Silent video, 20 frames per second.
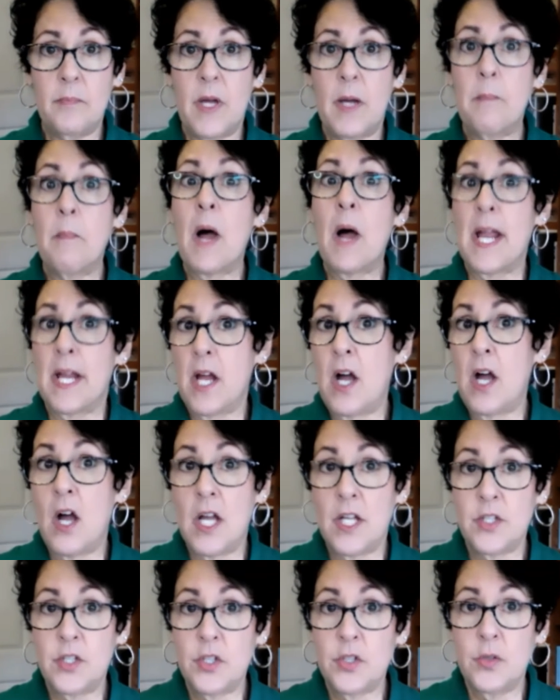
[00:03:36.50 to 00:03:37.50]
my
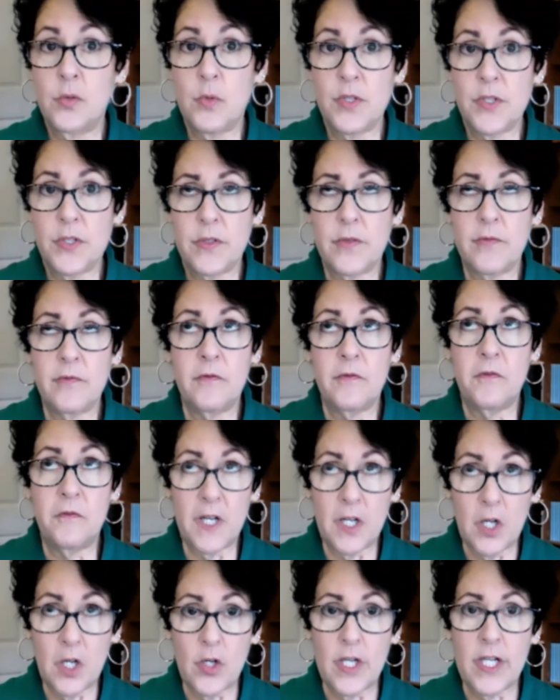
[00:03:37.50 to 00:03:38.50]
aunt, who was
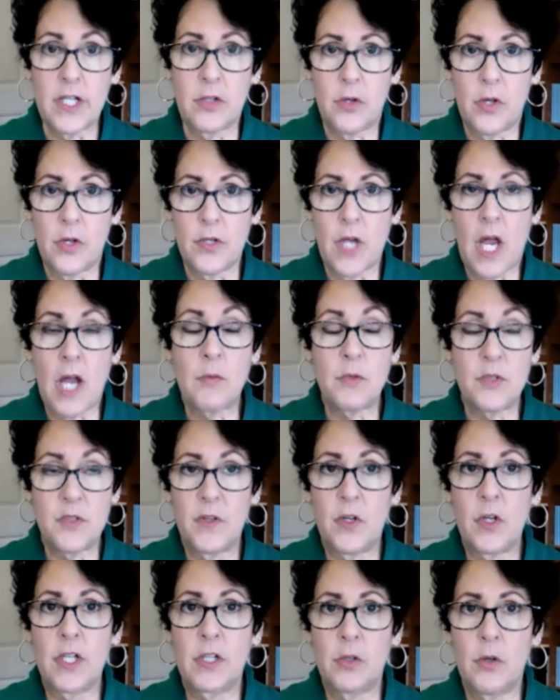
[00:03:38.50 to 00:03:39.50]
very close. I was
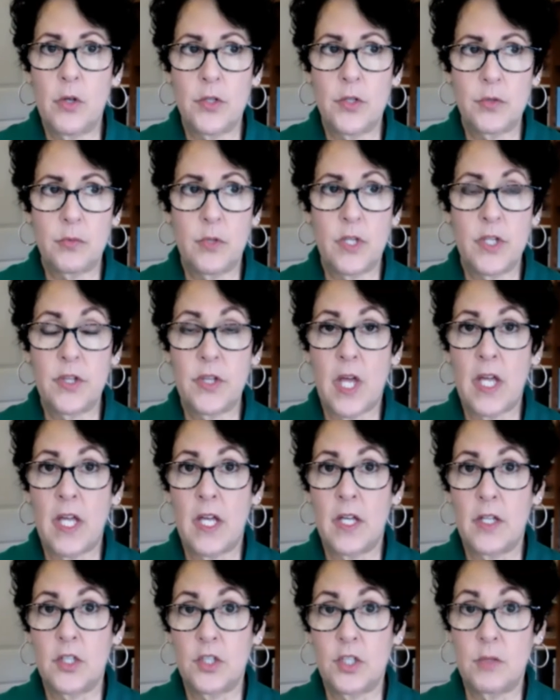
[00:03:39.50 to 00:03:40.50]
very close with.
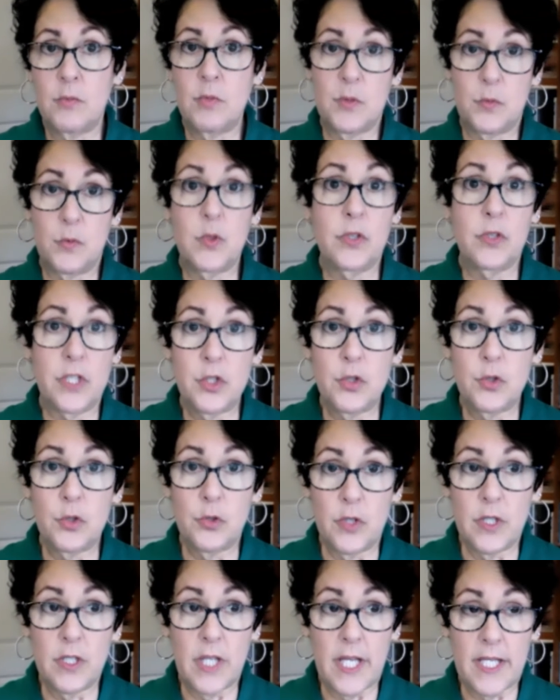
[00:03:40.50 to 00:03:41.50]
She was really,
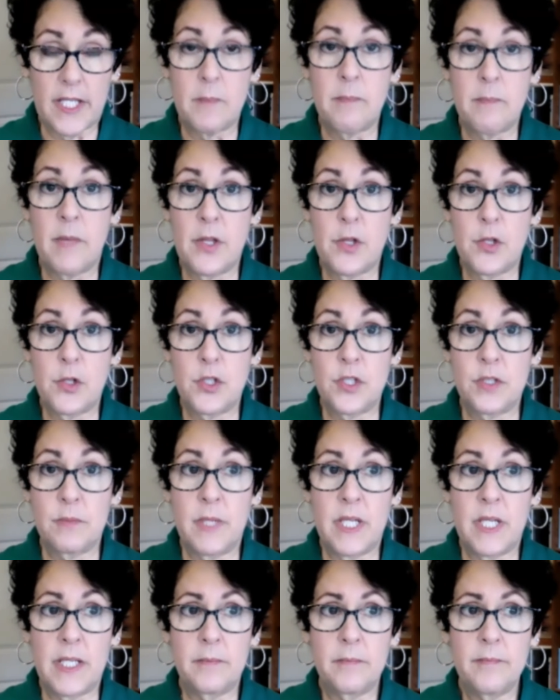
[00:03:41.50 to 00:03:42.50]
truly like a mother to
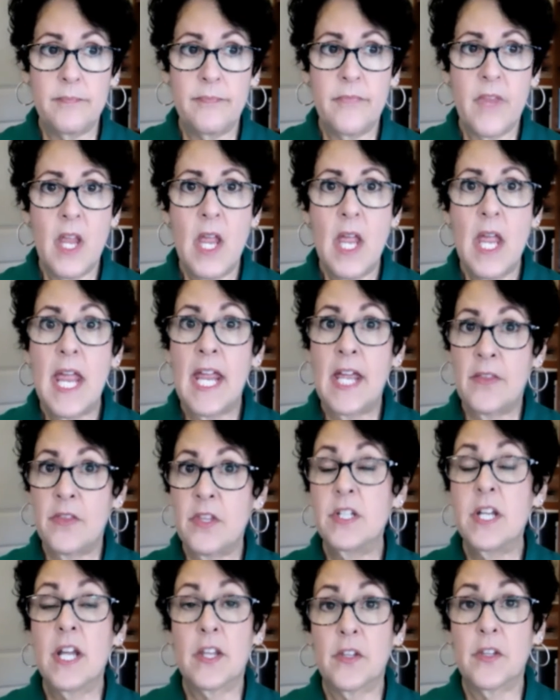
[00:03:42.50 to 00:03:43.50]
me, and
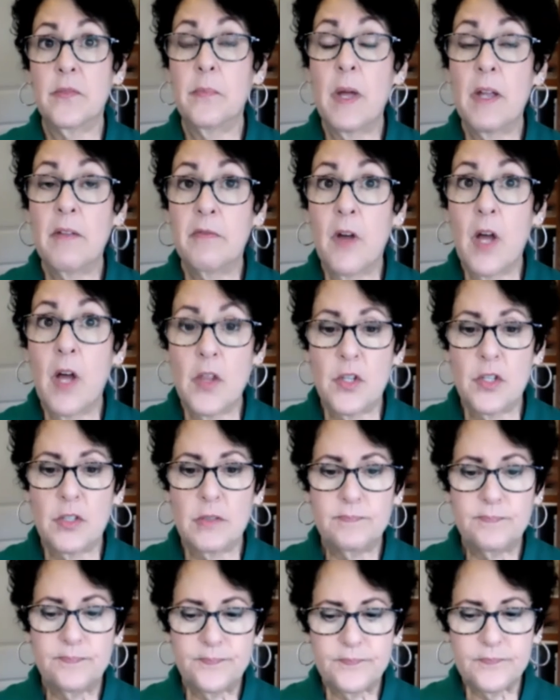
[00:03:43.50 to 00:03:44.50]
the death of my father.
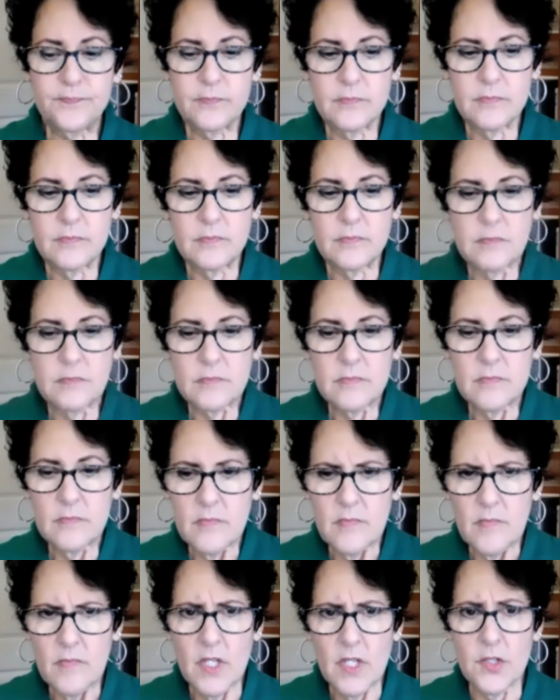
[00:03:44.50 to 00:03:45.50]

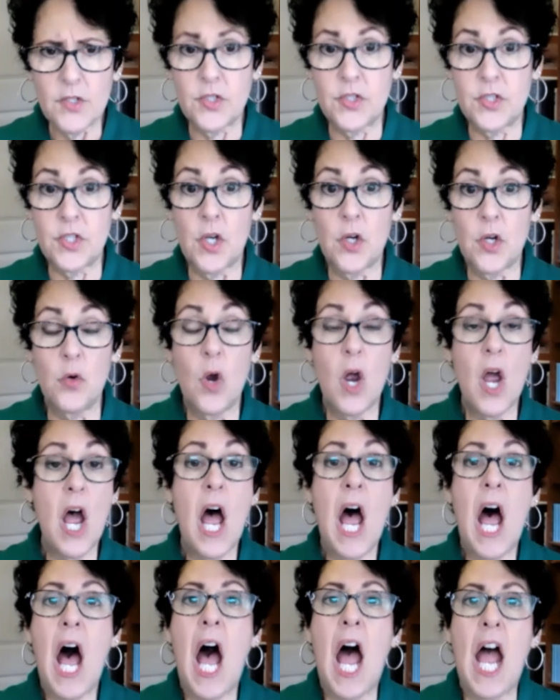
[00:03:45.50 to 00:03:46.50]
So
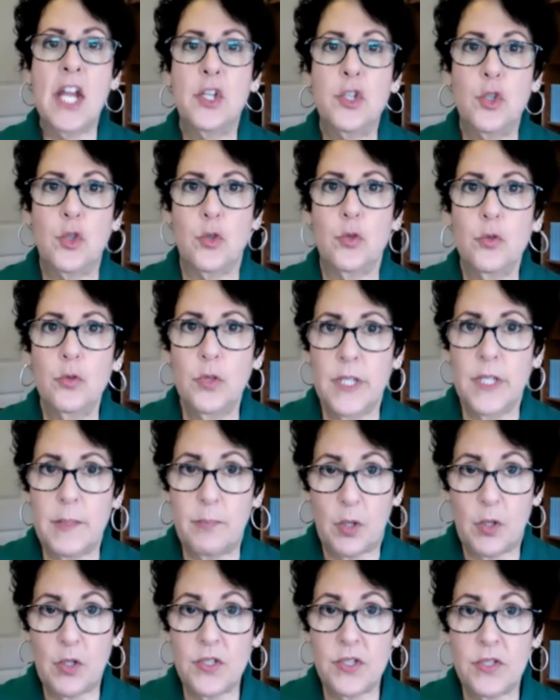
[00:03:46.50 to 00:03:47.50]
I truly,
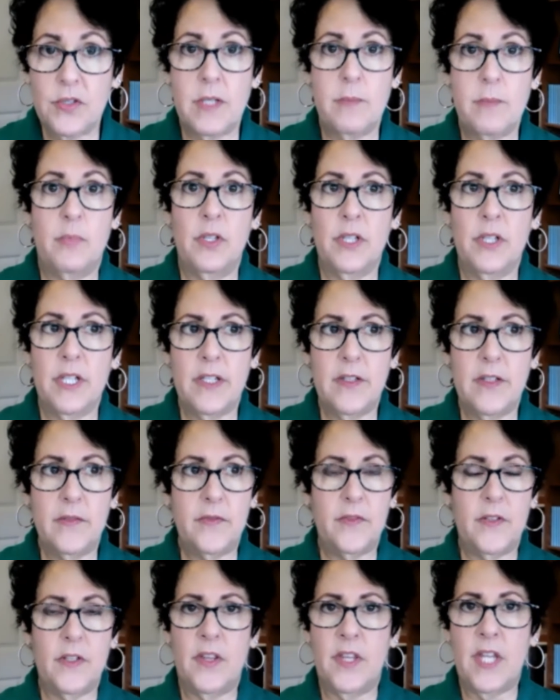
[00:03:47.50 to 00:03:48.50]
personally believe
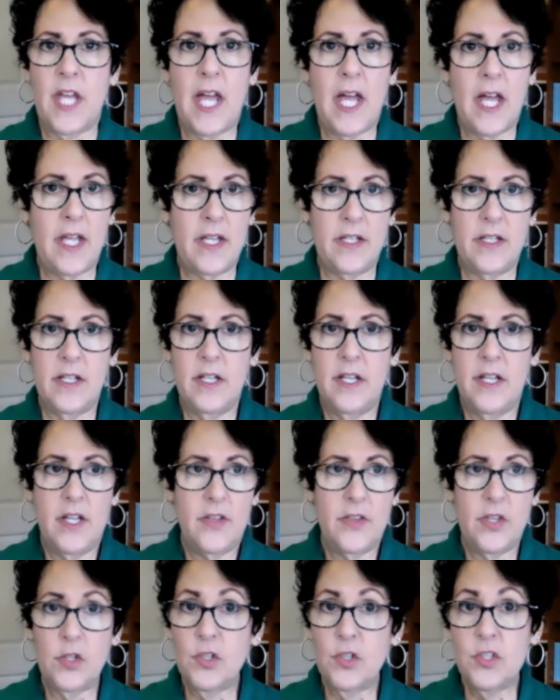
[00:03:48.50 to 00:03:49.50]
that
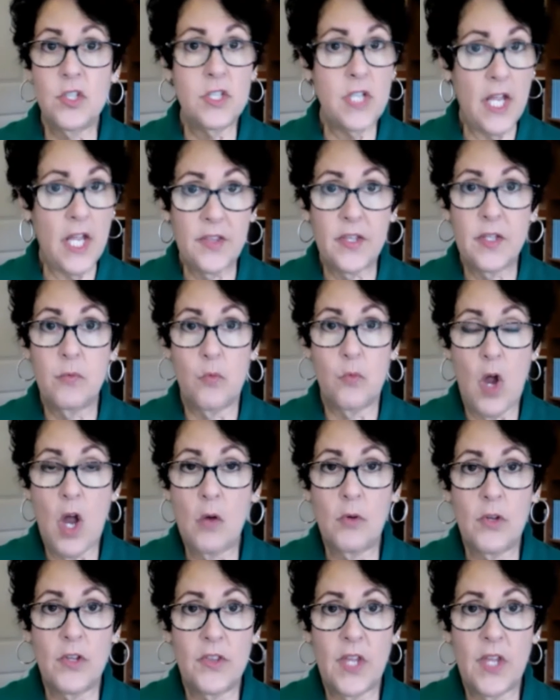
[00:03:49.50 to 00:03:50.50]
there's nothing
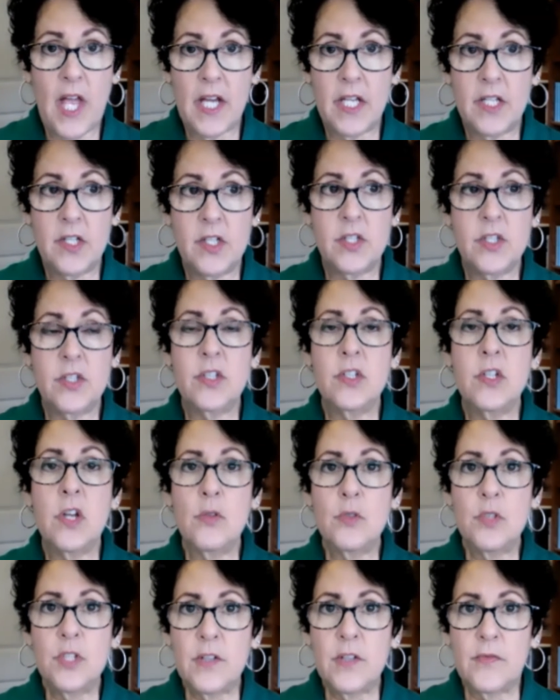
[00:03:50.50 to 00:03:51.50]
wrong with that. It is
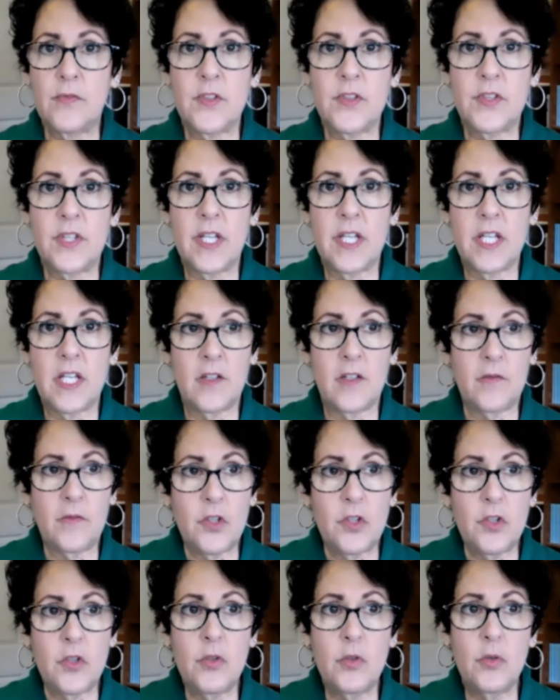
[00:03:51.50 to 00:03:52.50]
no different than if
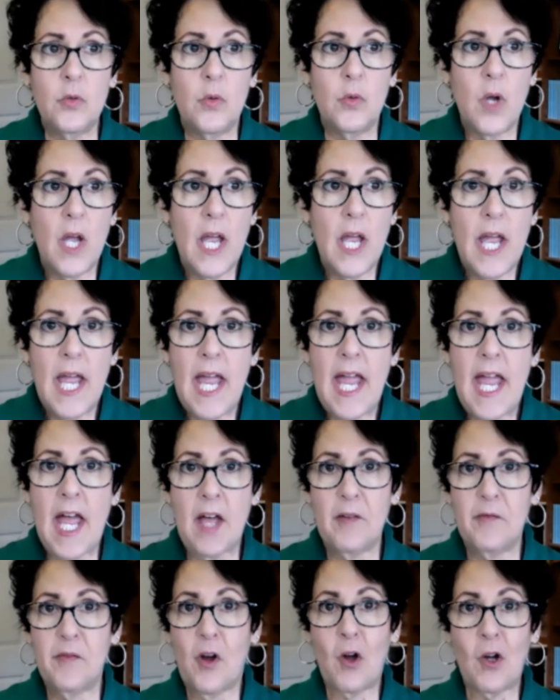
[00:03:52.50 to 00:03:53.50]
you
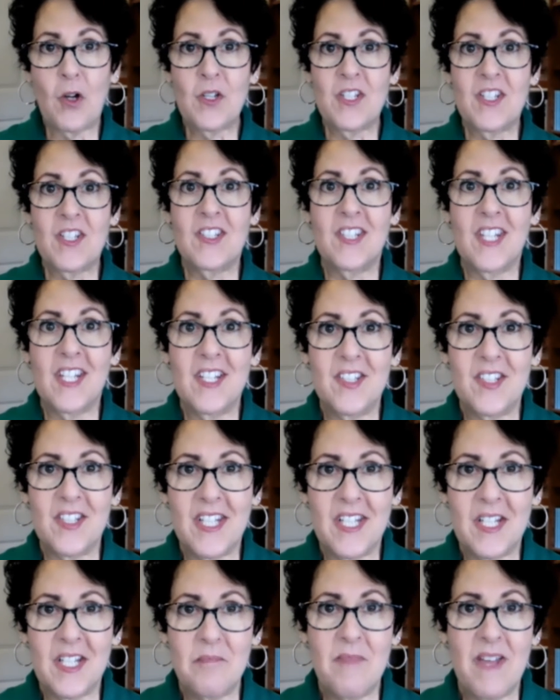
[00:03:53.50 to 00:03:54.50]
have heart disease and
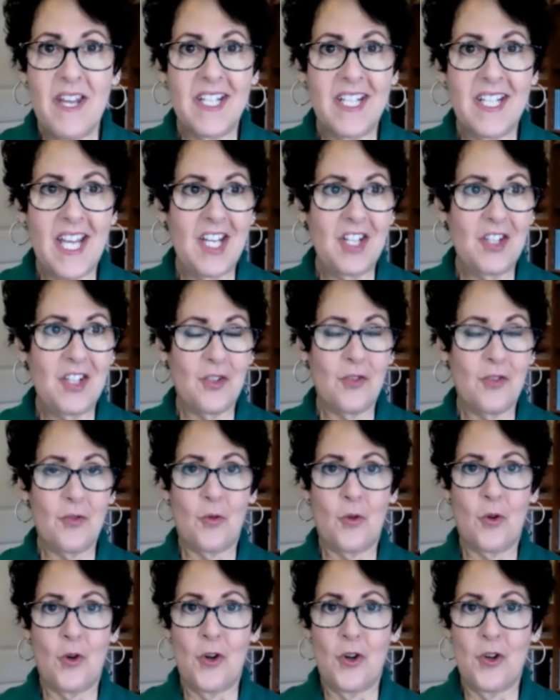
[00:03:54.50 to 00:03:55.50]
need medication,
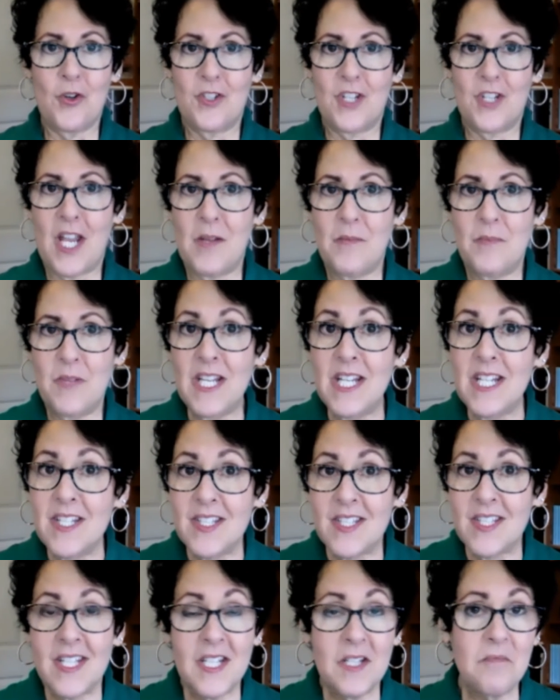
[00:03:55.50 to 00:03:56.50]
or
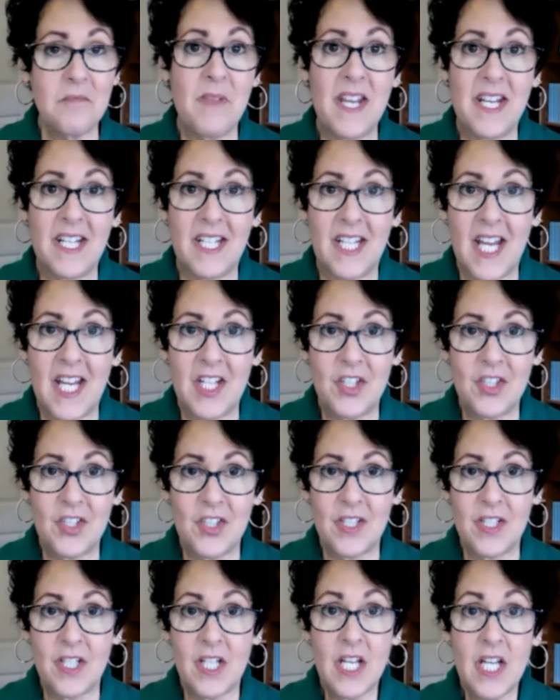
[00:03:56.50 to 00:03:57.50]
diabetes and need
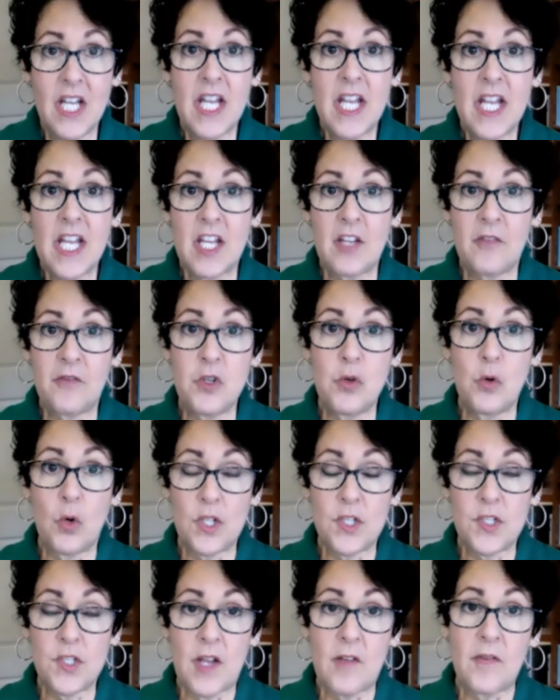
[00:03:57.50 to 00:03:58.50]
medication. If you are
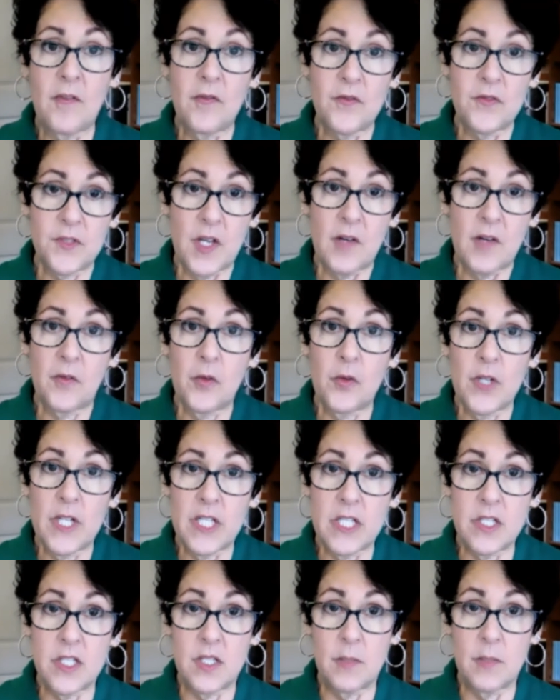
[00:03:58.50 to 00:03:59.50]
suffering